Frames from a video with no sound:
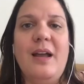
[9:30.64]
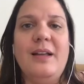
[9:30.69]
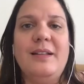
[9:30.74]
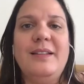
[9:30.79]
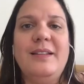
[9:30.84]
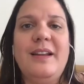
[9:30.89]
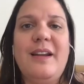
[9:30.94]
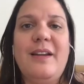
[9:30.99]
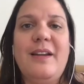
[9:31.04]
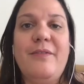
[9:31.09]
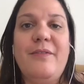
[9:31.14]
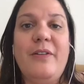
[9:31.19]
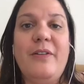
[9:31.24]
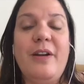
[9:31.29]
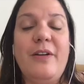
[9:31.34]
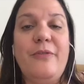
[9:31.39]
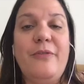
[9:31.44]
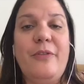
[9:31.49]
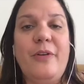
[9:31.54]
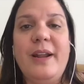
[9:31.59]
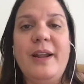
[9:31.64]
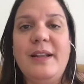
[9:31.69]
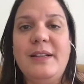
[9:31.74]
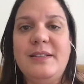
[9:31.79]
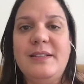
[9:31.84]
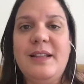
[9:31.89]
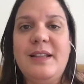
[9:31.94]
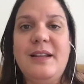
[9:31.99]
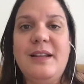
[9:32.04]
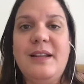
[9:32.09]
they are very afraid,
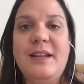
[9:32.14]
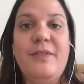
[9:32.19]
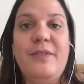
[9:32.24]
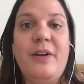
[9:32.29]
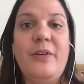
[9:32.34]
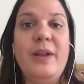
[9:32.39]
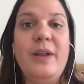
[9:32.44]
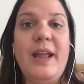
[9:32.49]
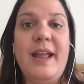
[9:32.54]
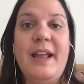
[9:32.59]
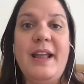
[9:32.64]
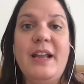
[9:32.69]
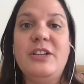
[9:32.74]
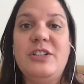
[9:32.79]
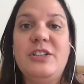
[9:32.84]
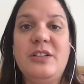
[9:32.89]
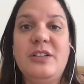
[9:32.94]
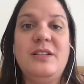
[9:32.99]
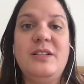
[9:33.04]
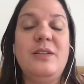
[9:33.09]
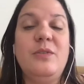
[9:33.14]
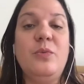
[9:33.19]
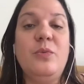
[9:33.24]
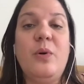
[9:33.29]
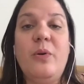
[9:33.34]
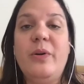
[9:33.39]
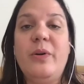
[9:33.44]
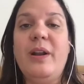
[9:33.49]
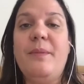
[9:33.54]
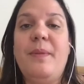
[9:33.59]
they are very anxious and
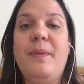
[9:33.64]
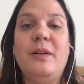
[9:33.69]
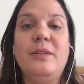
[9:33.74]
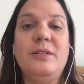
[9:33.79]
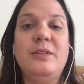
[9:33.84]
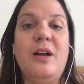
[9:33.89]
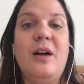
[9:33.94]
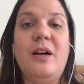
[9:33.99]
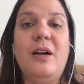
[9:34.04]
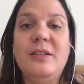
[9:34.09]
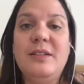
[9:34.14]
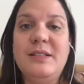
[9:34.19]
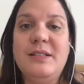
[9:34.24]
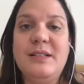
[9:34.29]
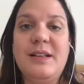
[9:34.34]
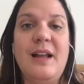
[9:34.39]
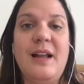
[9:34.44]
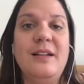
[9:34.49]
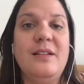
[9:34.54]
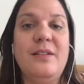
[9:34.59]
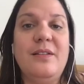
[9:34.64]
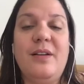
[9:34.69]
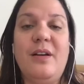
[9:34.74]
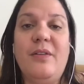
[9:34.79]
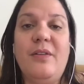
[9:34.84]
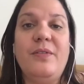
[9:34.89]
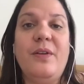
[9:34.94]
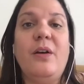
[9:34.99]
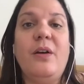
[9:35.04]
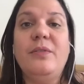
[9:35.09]
worried about all this
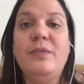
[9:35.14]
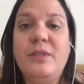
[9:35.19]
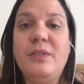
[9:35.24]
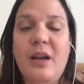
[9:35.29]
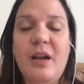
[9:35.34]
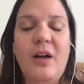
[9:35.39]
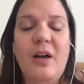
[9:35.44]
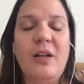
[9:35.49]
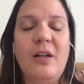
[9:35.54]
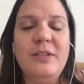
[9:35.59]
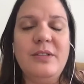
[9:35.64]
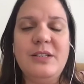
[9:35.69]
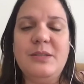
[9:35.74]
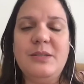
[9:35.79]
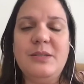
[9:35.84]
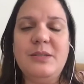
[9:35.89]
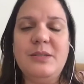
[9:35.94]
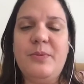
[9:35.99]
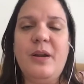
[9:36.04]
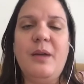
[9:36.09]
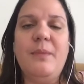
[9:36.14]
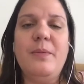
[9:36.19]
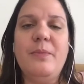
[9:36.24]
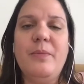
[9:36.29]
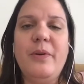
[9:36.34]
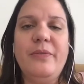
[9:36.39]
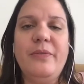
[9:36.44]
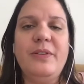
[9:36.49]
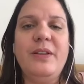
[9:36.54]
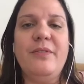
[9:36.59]
all this problem
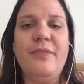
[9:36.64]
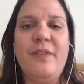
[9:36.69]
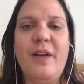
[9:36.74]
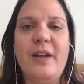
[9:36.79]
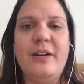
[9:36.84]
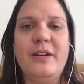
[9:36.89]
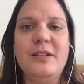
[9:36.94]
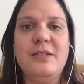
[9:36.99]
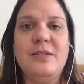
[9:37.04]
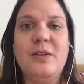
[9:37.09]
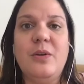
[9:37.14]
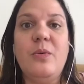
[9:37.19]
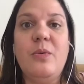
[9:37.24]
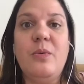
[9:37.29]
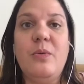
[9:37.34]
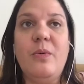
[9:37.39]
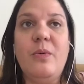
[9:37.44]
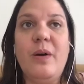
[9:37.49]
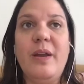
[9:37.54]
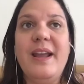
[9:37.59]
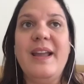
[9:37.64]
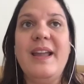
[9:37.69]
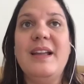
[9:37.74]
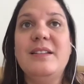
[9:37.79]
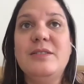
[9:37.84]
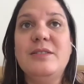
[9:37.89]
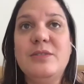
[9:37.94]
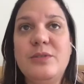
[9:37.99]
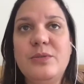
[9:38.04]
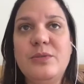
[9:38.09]
with the virus. So what I
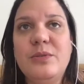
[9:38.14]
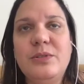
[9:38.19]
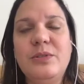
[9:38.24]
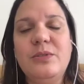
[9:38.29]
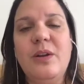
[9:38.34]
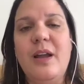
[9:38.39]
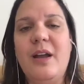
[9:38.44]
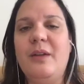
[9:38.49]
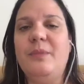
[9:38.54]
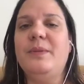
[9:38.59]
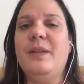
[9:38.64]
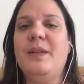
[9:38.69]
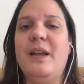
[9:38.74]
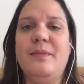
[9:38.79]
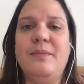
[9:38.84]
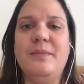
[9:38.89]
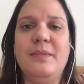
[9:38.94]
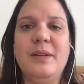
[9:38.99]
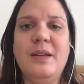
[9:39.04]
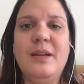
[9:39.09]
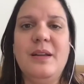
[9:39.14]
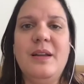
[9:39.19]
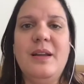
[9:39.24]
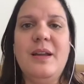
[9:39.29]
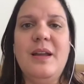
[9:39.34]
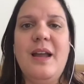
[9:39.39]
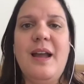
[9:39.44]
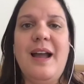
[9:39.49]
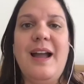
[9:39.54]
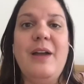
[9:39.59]
can do to help them?
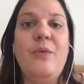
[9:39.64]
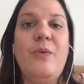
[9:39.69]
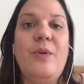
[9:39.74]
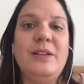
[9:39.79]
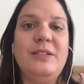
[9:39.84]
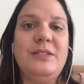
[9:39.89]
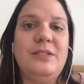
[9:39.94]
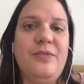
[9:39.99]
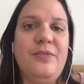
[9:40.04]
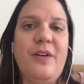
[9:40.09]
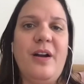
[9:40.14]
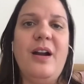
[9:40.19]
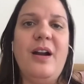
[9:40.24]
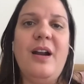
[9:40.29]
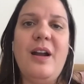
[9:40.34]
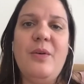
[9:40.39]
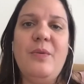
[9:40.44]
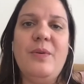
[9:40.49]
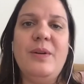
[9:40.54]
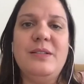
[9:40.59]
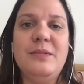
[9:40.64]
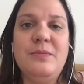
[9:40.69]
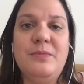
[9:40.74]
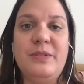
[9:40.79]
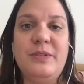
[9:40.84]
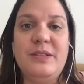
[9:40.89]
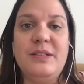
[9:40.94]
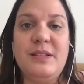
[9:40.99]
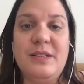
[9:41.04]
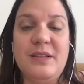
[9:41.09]
I was far, I was in
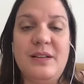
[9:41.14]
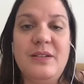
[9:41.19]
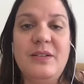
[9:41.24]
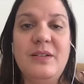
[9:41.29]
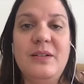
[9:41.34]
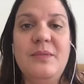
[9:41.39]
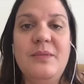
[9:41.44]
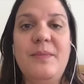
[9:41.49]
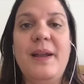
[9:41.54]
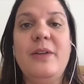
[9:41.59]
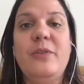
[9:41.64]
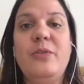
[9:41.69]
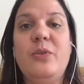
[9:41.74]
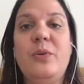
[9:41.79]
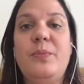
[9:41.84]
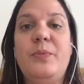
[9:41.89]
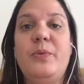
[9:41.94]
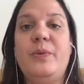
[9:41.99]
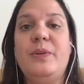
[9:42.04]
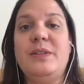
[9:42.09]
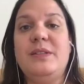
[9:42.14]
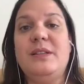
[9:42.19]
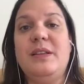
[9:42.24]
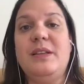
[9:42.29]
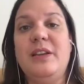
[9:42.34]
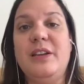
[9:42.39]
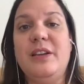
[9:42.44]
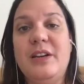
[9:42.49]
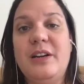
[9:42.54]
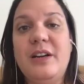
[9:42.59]
Brazil, my group was
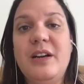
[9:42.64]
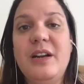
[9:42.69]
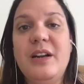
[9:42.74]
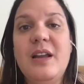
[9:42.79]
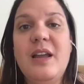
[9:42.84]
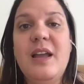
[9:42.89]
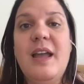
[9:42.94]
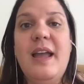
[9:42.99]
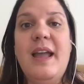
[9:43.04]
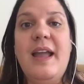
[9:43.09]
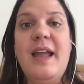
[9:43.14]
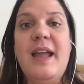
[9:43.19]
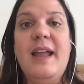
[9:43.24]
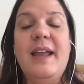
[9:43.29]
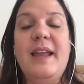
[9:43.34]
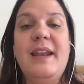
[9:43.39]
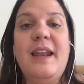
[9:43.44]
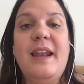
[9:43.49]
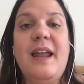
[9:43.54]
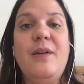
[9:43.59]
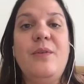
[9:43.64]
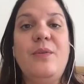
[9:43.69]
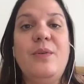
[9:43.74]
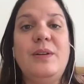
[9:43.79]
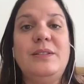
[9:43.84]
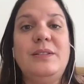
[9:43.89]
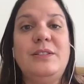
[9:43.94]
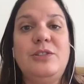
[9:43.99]
here, and I was